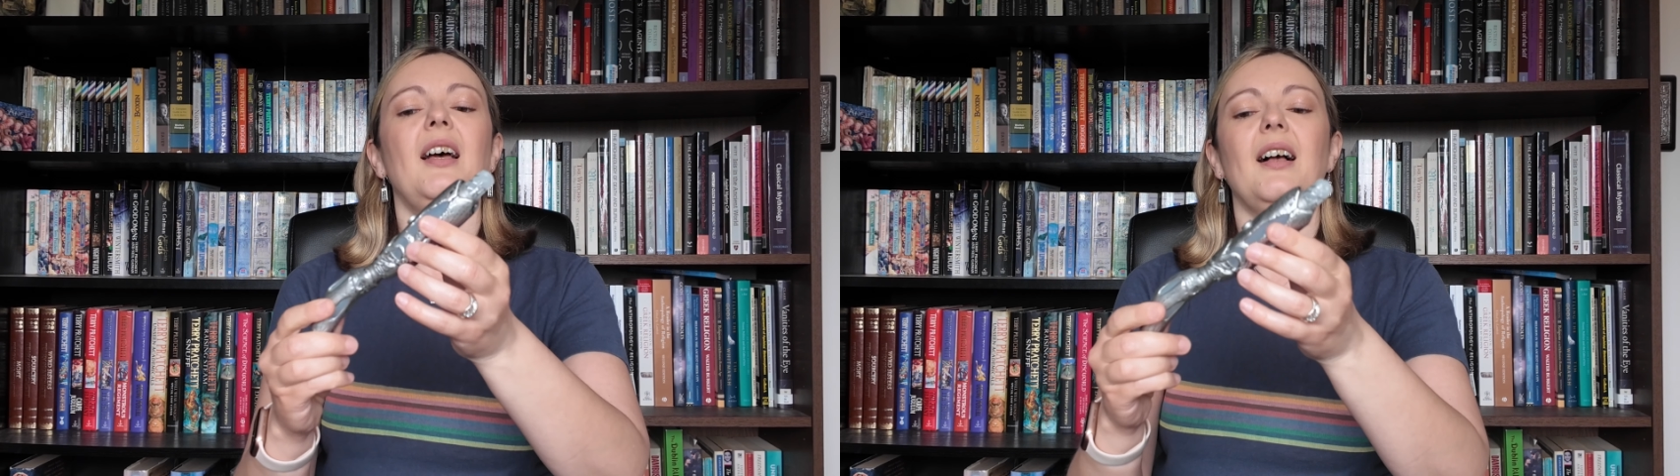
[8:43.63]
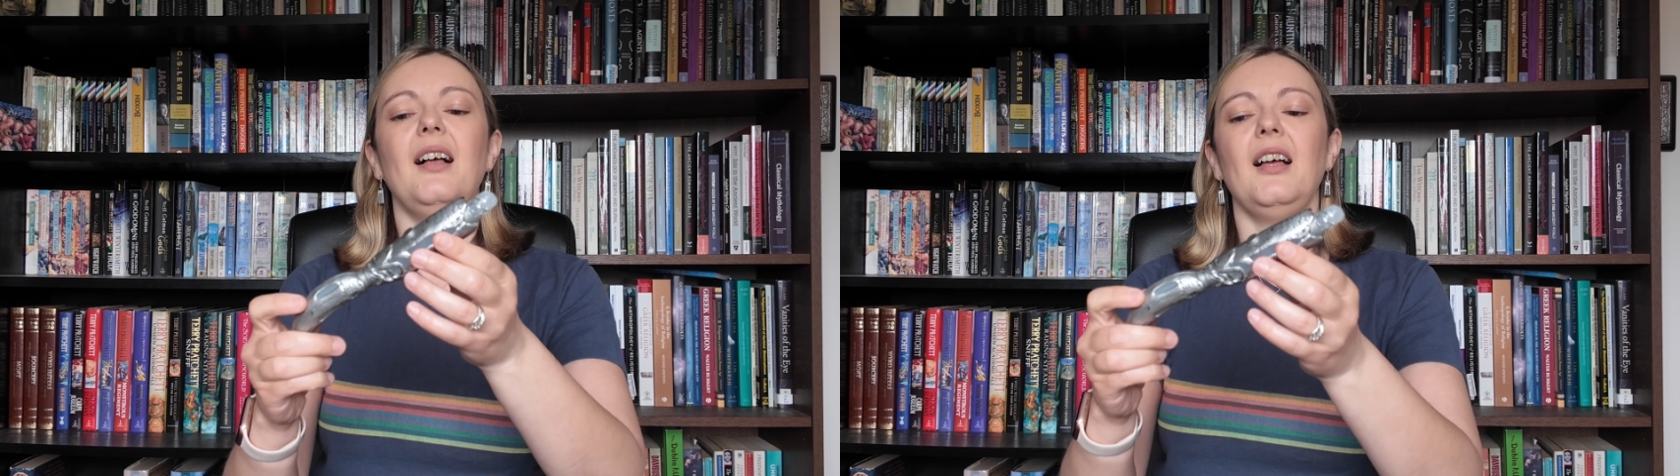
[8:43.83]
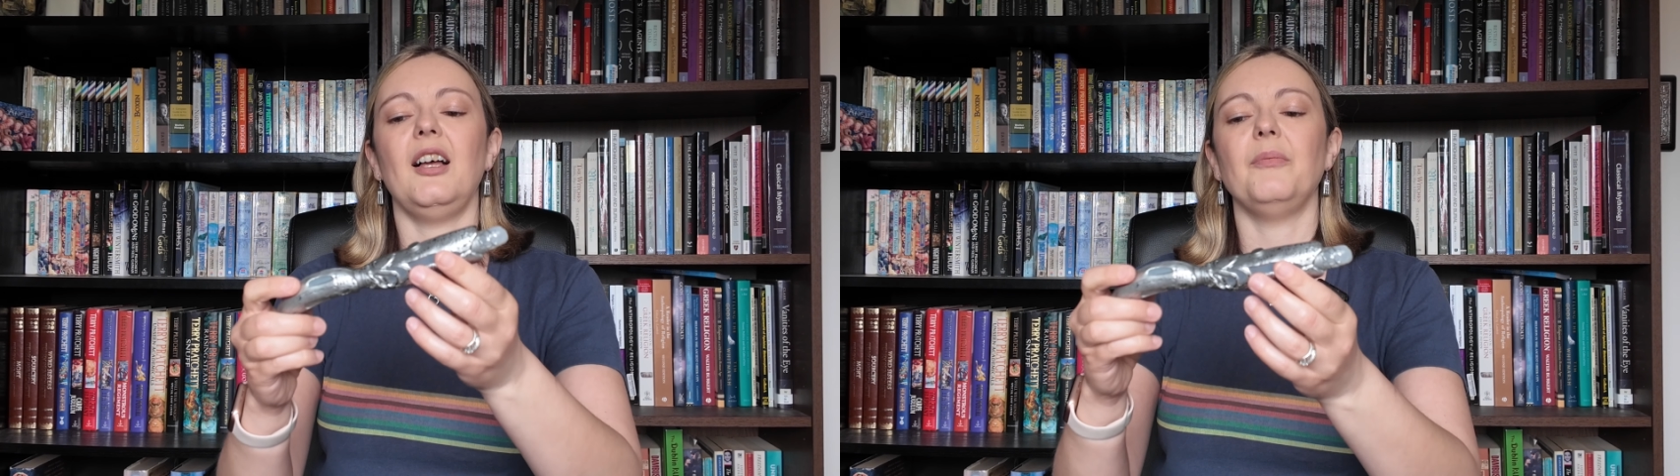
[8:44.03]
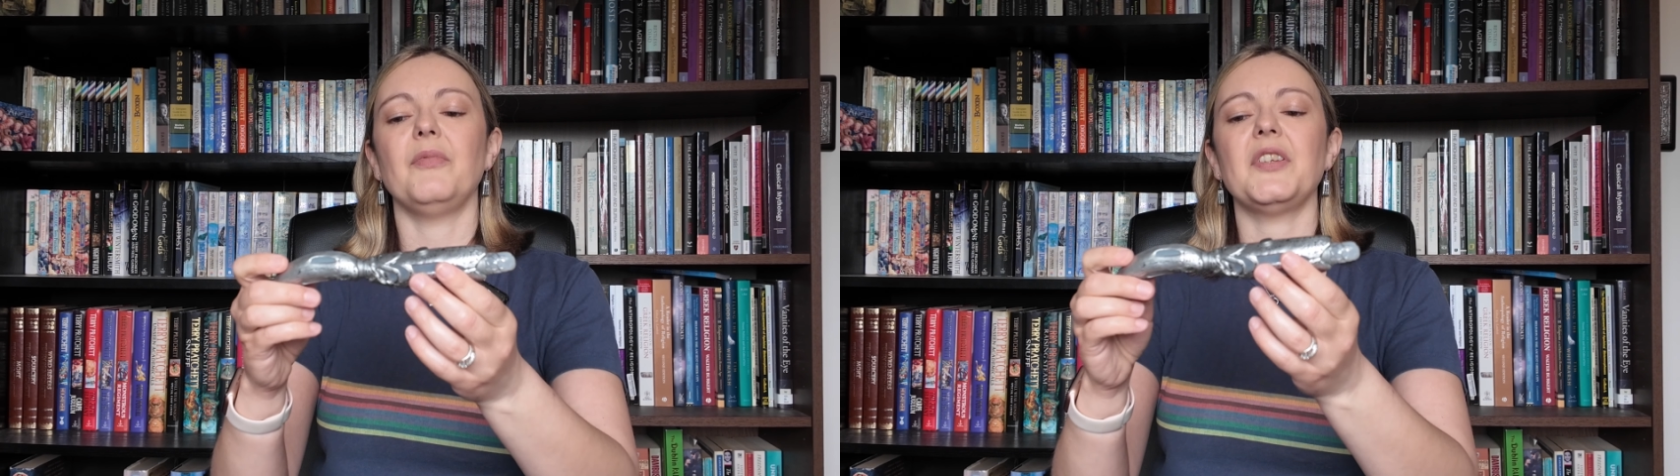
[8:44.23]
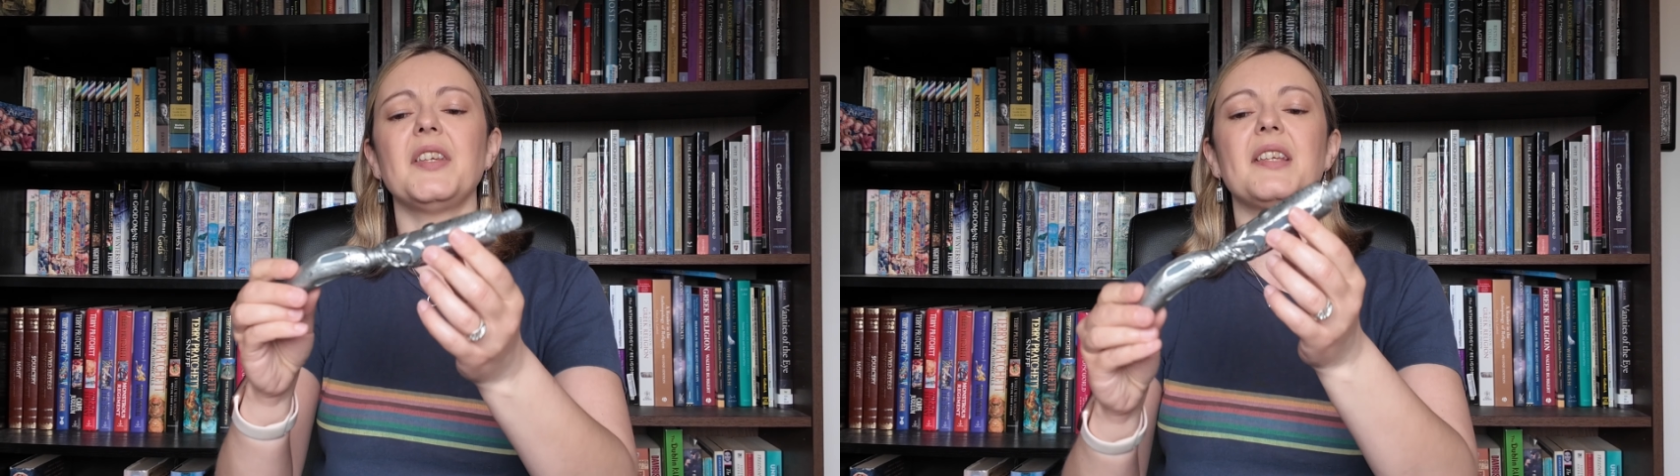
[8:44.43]
Um,
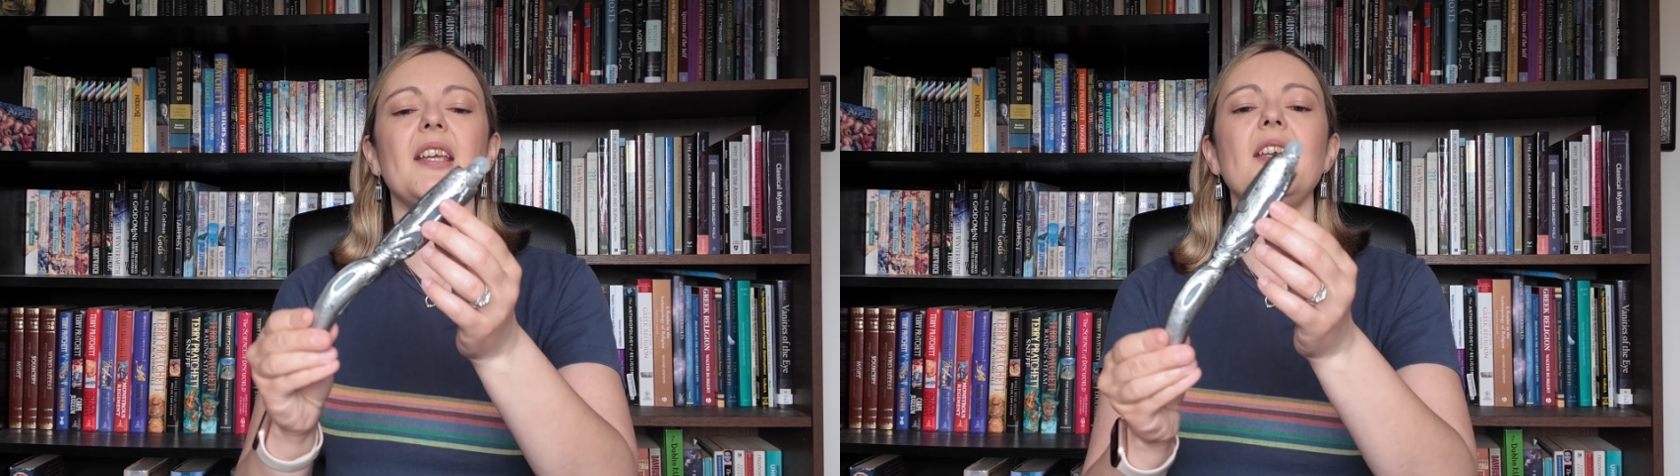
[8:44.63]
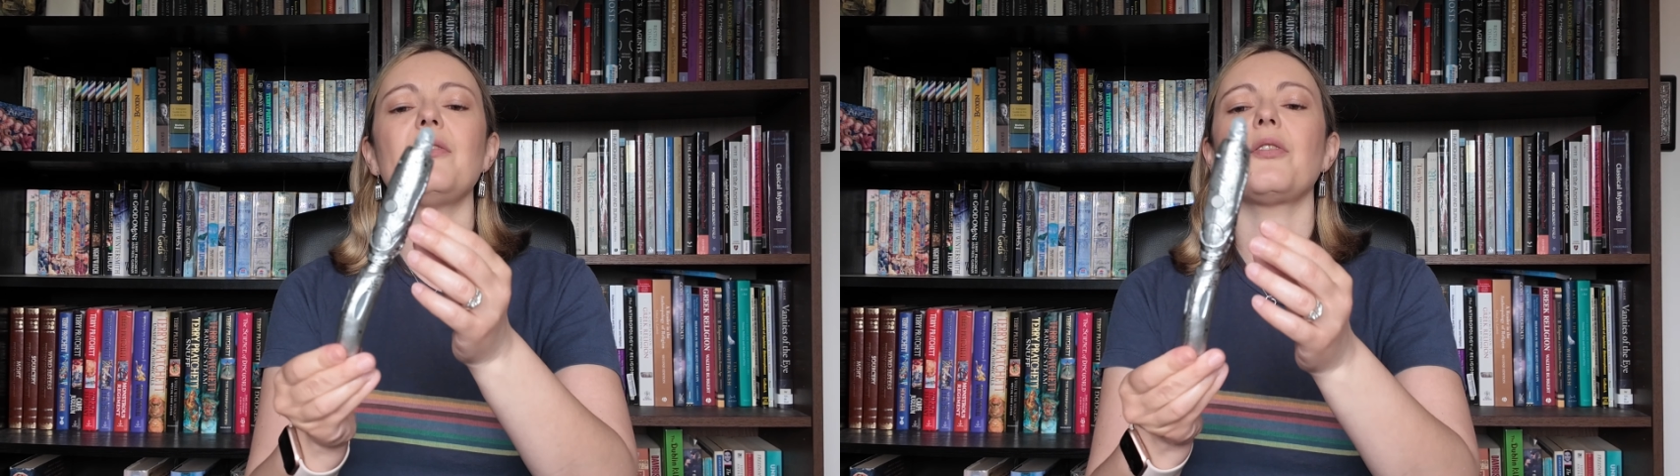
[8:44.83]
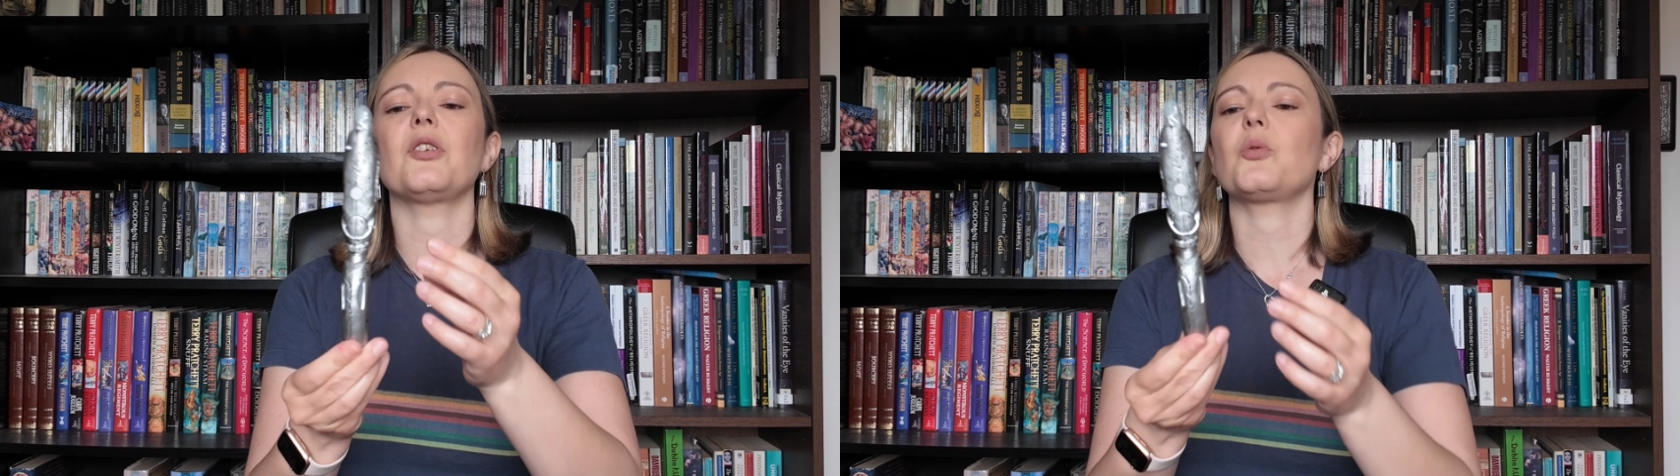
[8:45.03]
this is either the